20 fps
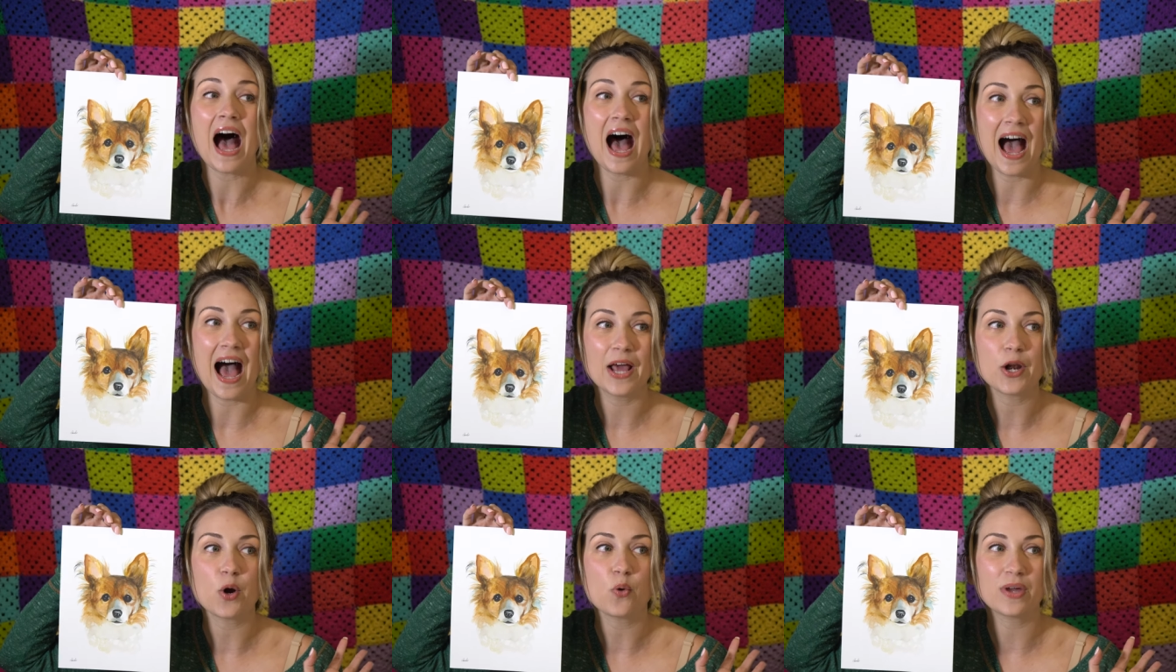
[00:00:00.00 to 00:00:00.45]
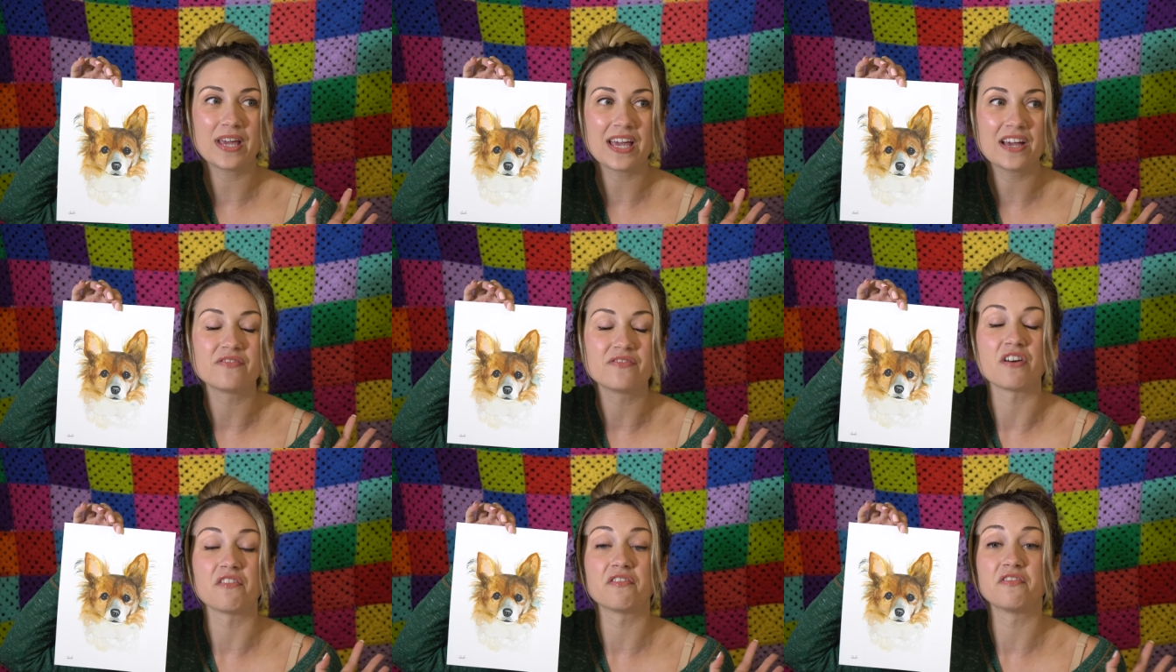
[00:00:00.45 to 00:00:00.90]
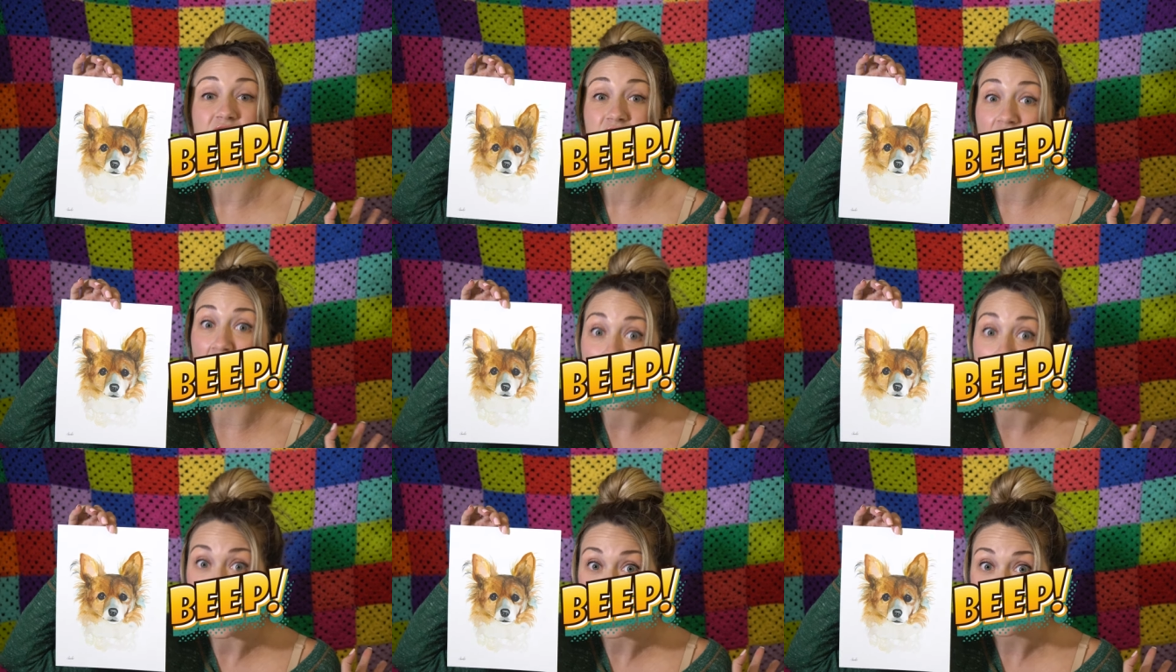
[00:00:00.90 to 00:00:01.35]
I don't give a f
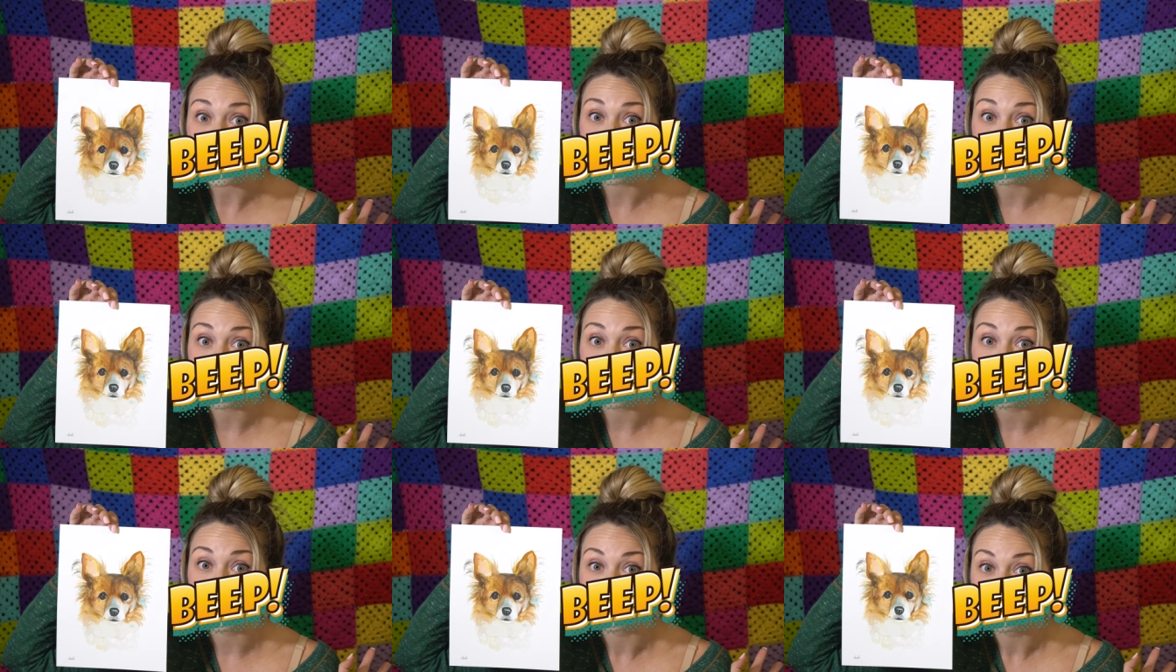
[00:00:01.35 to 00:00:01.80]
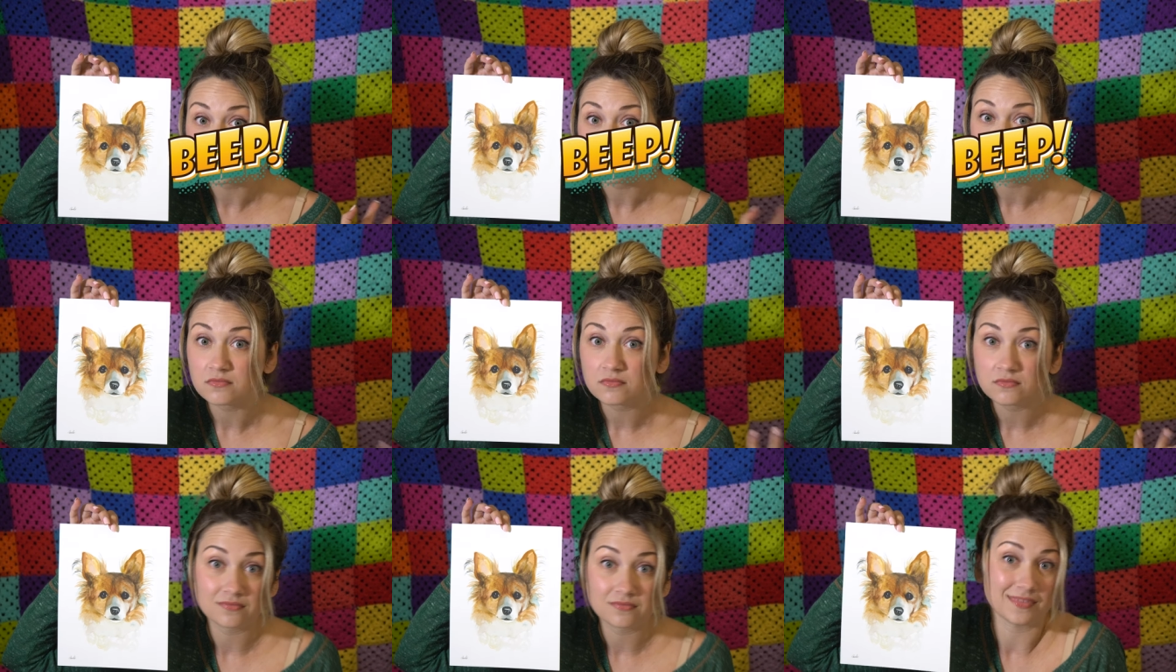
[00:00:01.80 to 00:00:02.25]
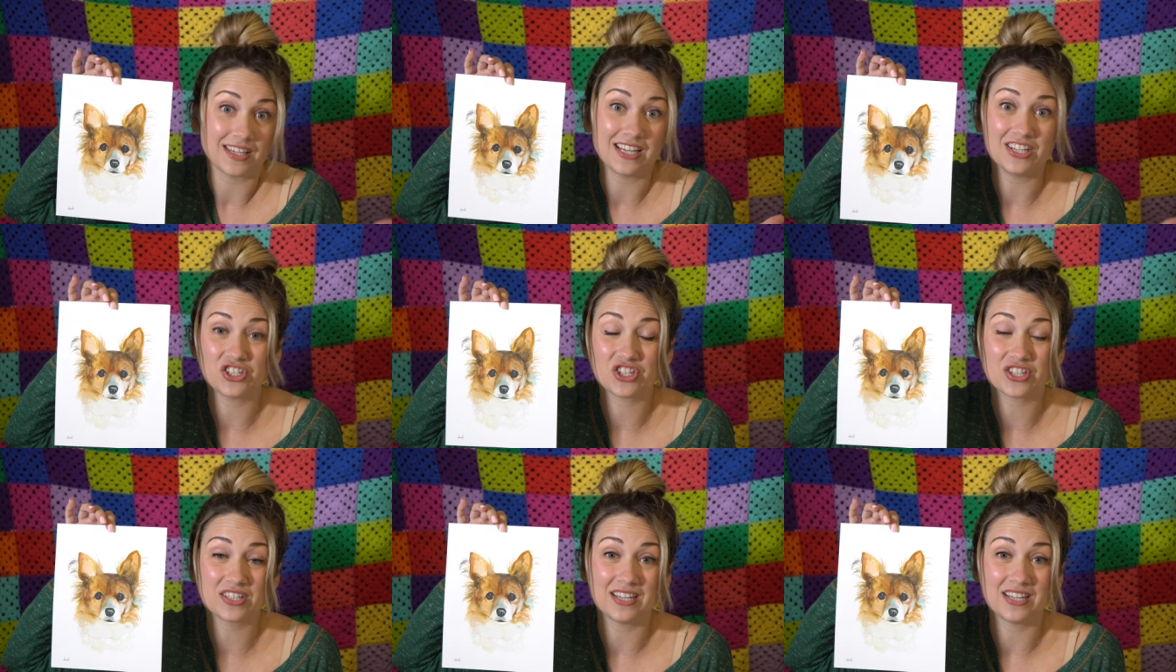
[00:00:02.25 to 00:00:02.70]

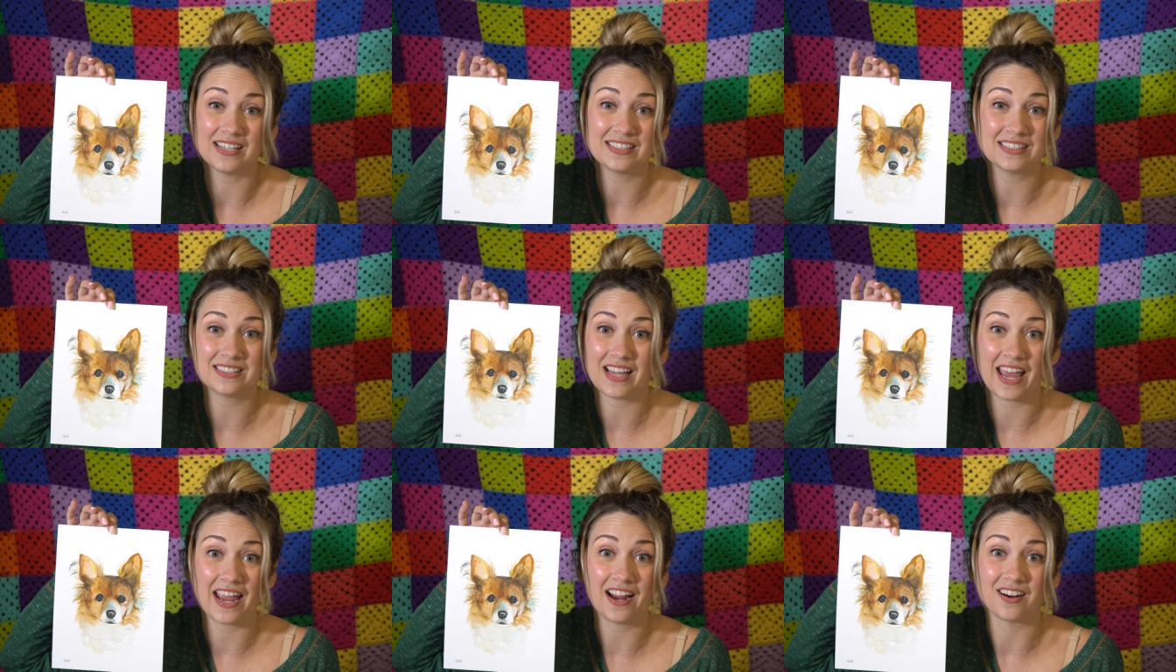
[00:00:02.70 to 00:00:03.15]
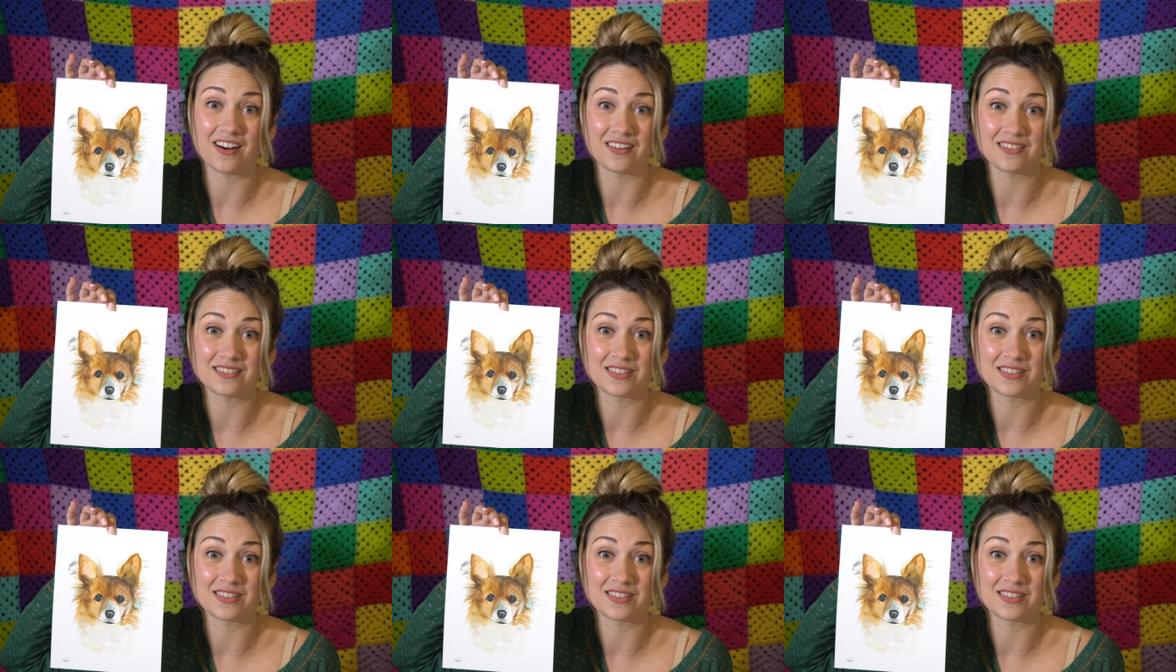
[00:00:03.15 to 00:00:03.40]
he just doesn't care